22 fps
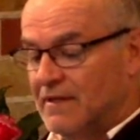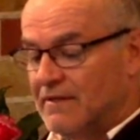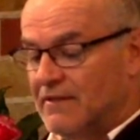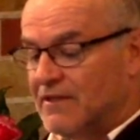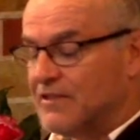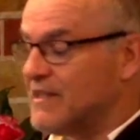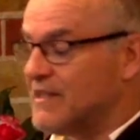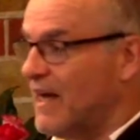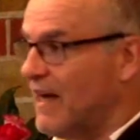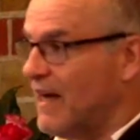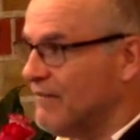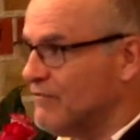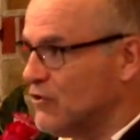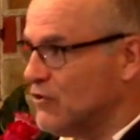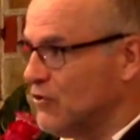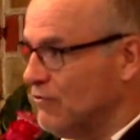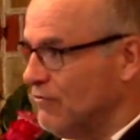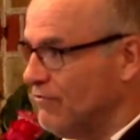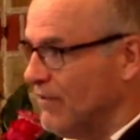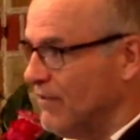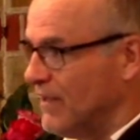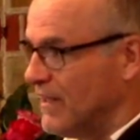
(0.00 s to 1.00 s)
than to have
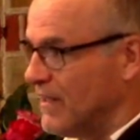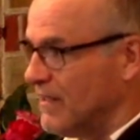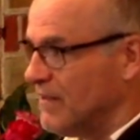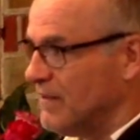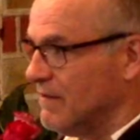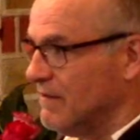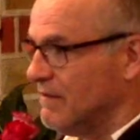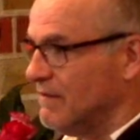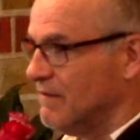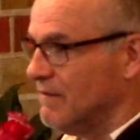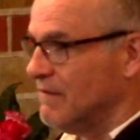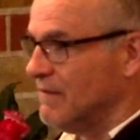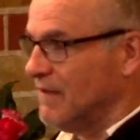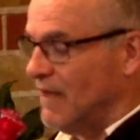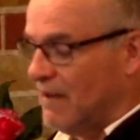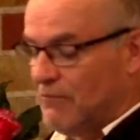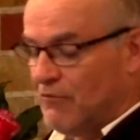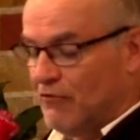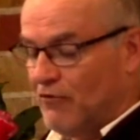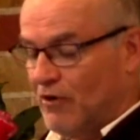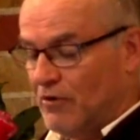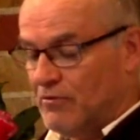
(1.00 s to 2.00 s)
2 feet
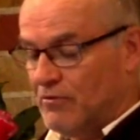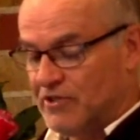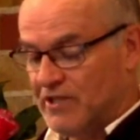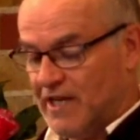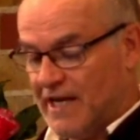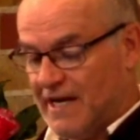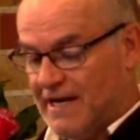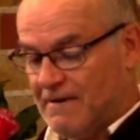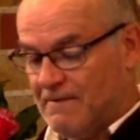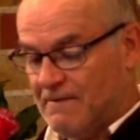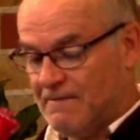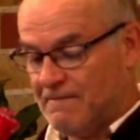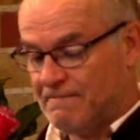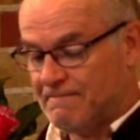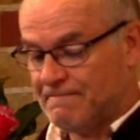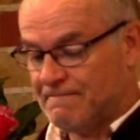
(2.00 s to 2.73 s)
and thrown into hell.